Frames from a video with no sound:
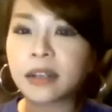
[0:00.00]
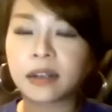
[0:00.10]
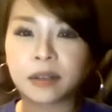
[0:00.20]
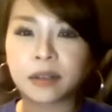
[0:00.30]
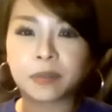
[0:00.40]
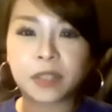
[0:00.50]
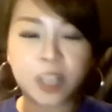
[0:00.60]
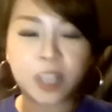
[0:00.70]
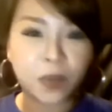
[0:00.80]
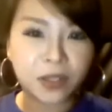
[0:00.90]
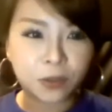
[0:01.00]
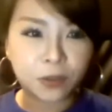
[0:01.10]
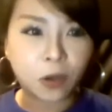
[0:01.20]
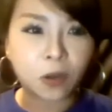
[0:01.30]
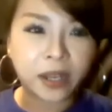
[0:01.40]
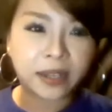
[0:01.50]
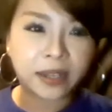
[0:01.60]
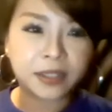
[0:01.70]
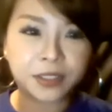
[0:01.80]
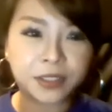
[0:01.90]
Um, in Japanese, you call
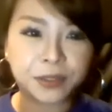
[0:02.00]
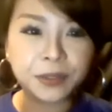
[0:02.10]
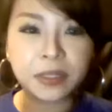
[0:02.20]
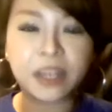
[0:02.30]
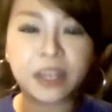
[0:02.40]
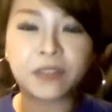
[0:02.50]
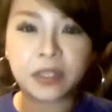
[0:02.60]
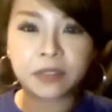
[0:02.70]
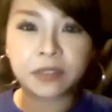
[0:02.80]
gairaishu invasive mm.